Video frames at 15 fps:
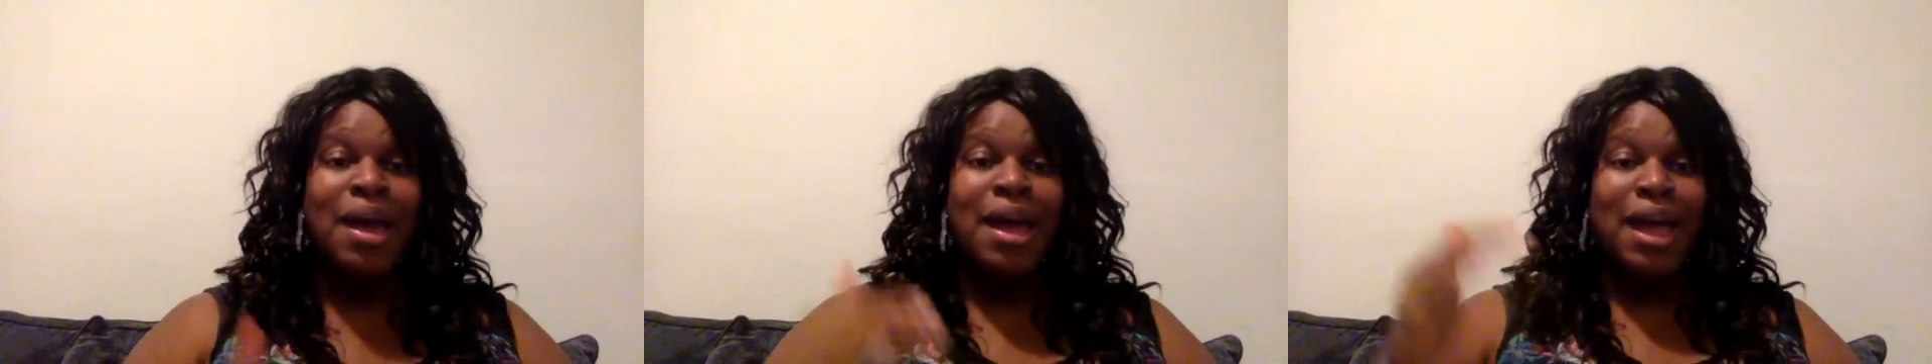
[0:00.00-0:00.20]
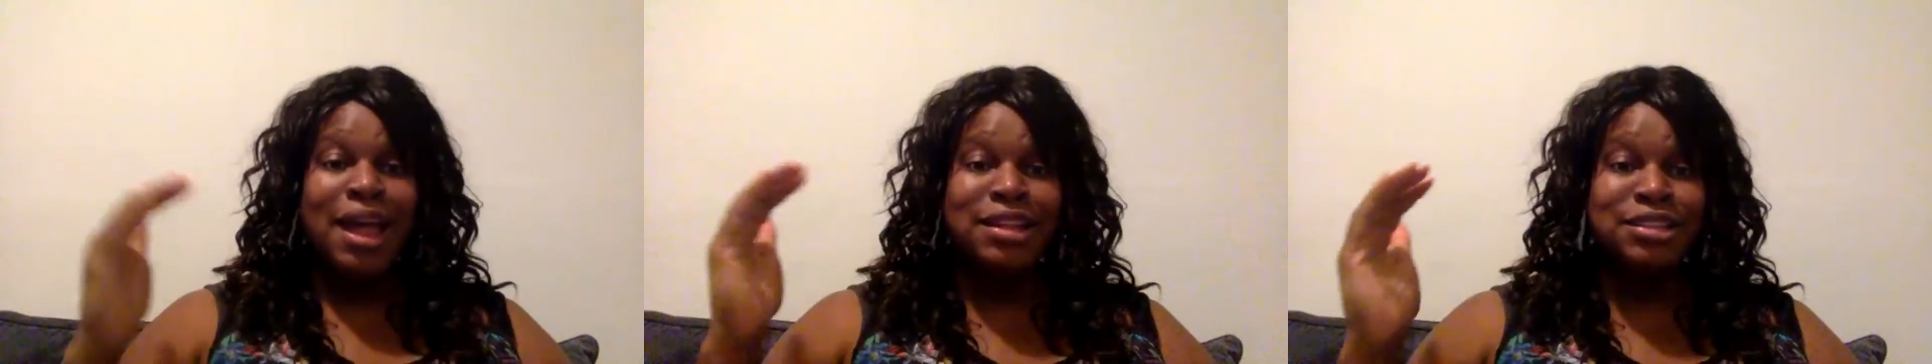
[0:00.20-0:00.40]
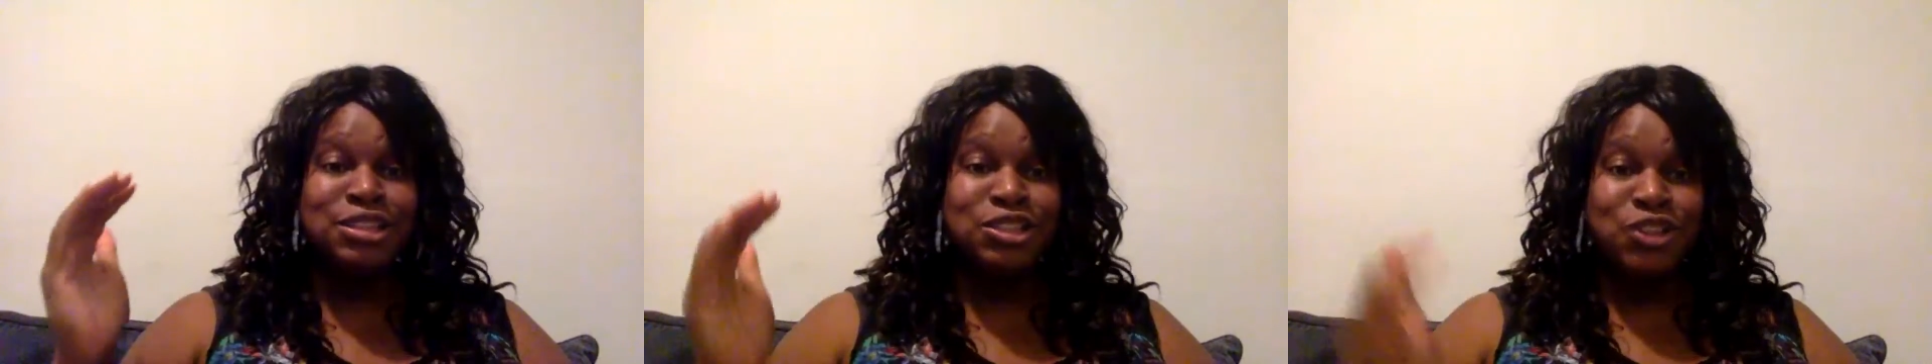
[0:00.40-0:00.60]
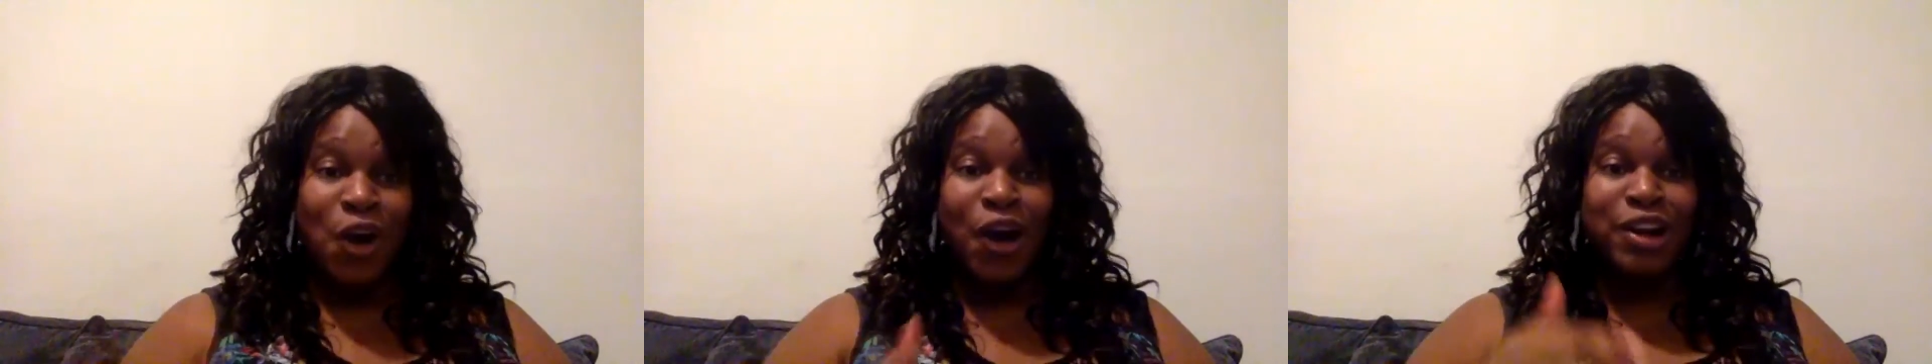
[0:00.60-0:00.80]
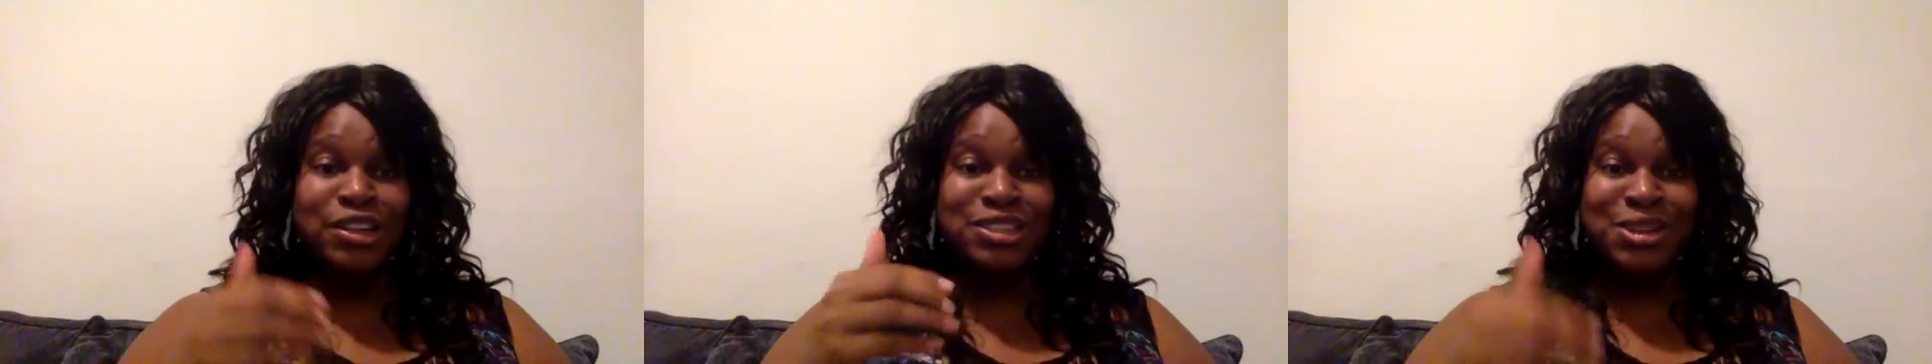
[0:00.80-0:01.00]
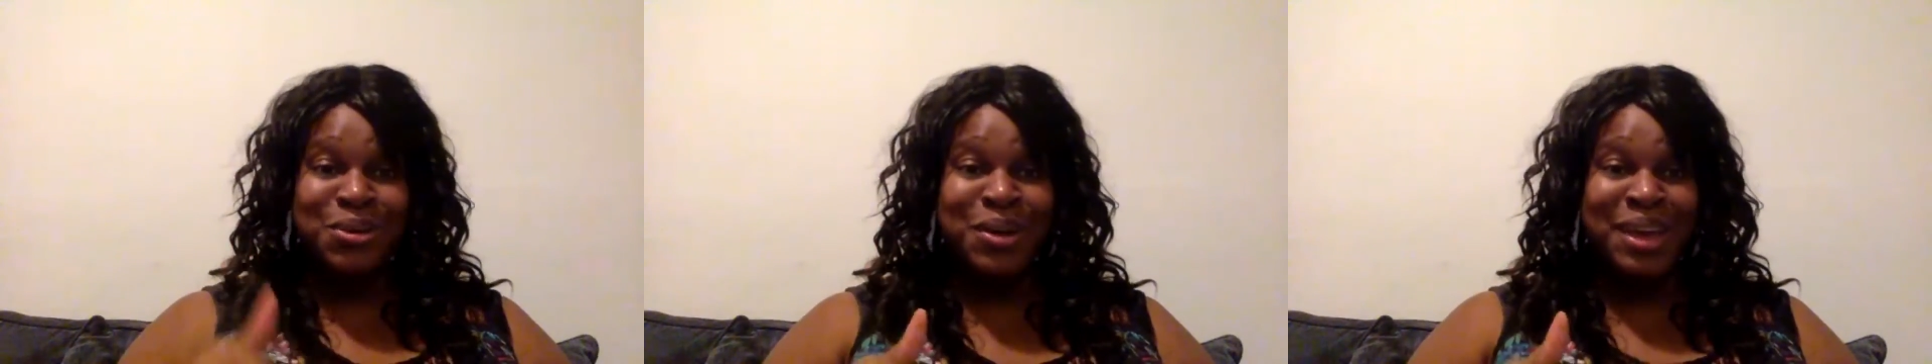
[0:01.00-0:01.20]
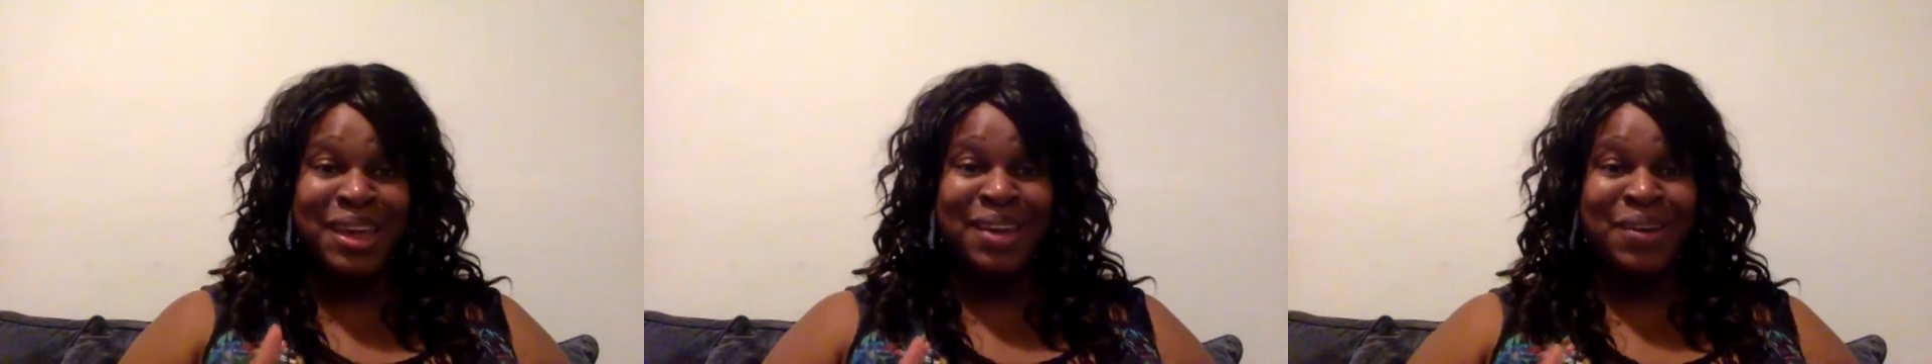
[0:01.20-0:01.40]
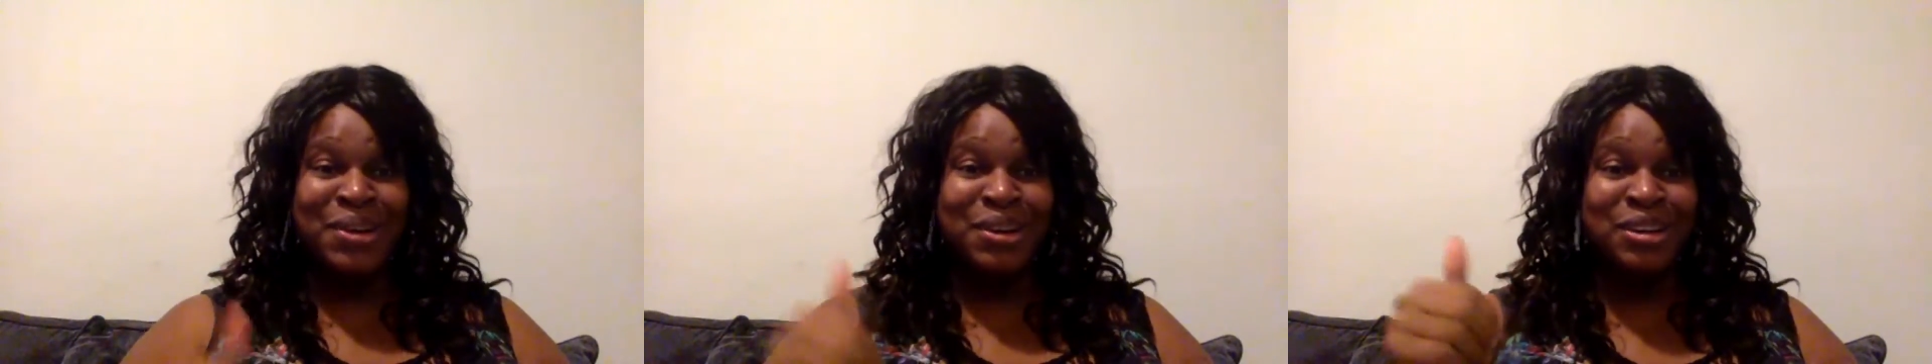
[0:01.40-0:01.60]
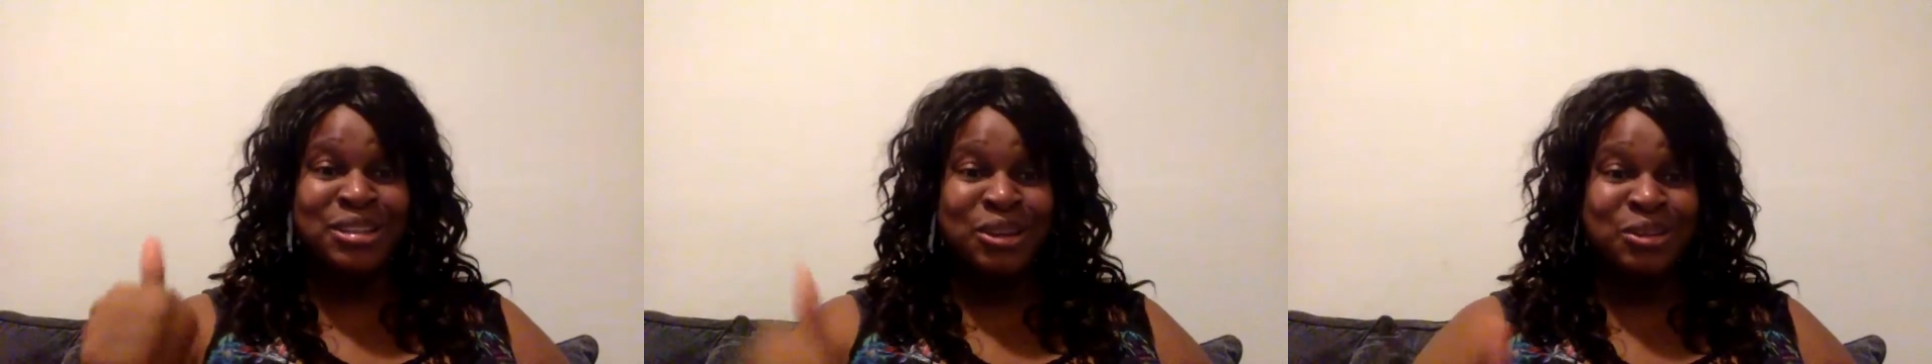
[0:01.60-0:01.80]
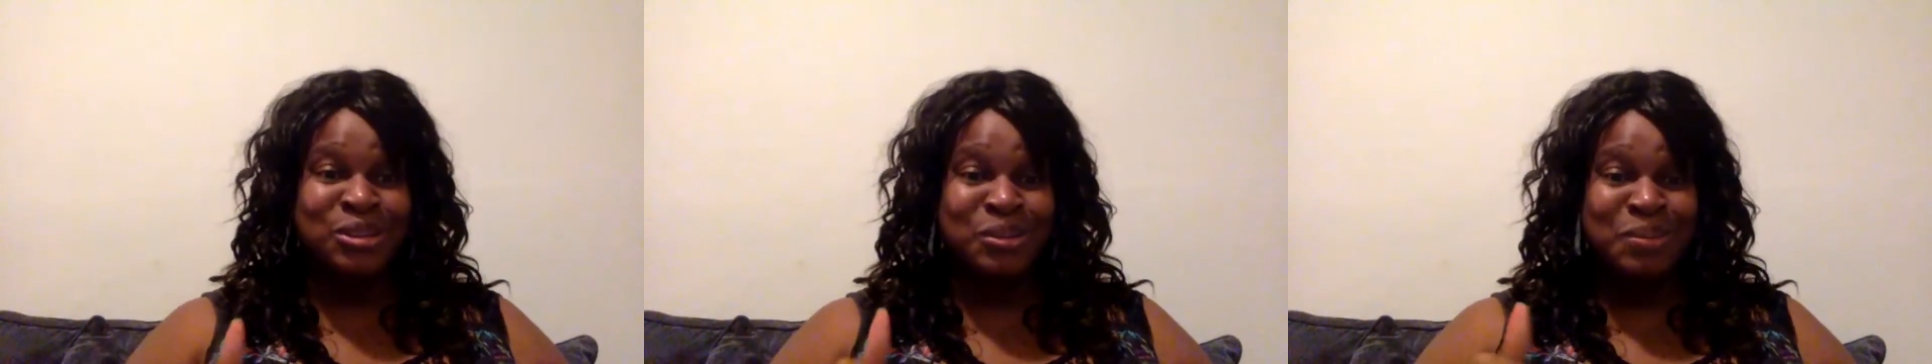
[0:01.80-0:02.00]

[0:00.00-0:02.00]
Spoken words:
and start doing on your social